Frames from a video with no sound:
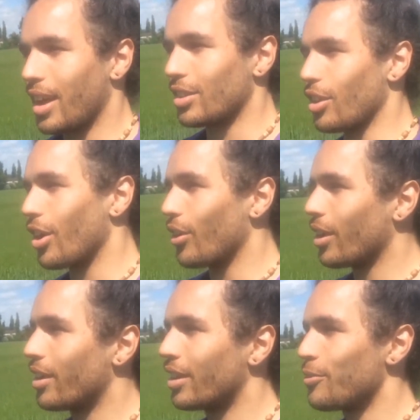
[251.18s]
I don't know,
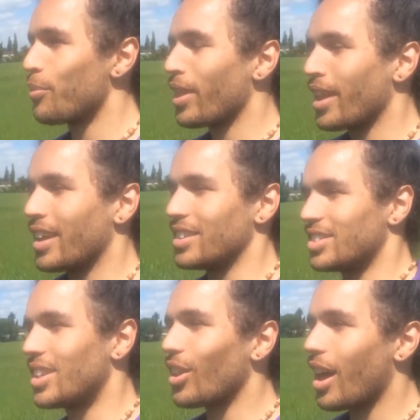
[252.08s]
it
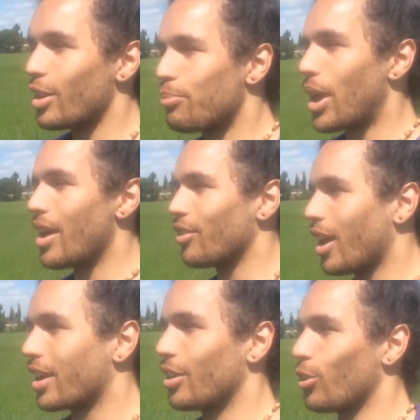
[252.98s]
still had a bit of
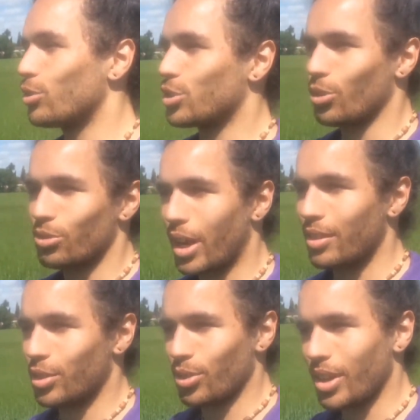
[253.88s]
like an old school
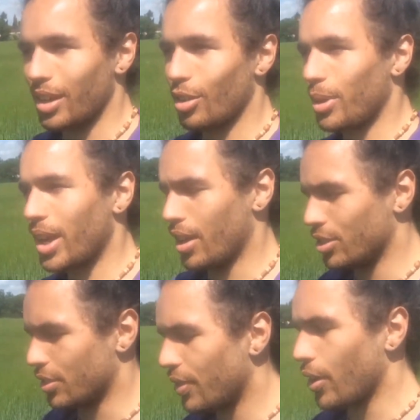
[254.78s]
rave to it a little bit. It
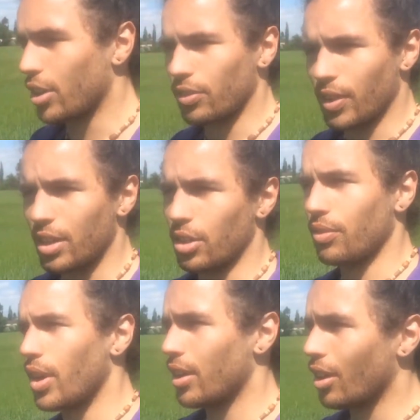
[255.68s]
was a very good venue,
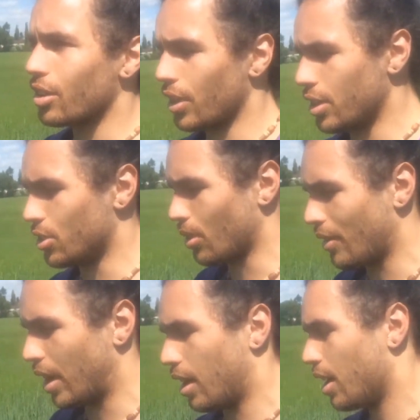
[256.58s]
very nice venue to
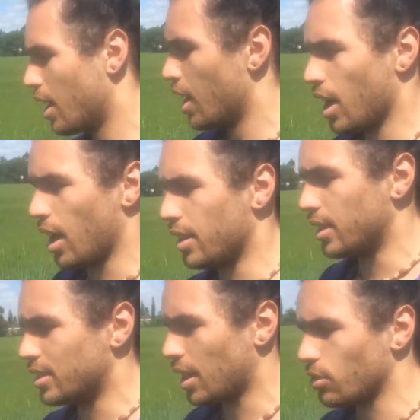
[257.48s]
have it at, and
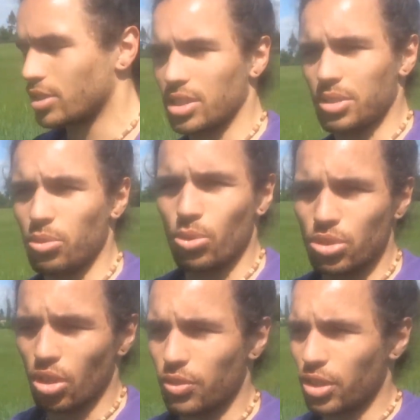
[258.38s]
the sound system
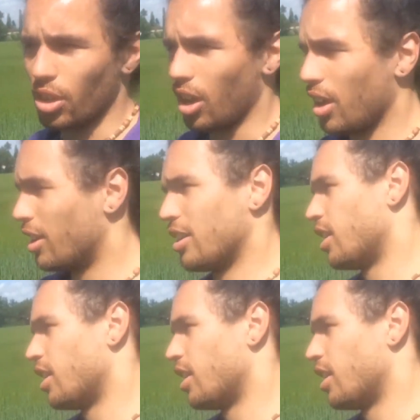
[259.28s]
was off the nut.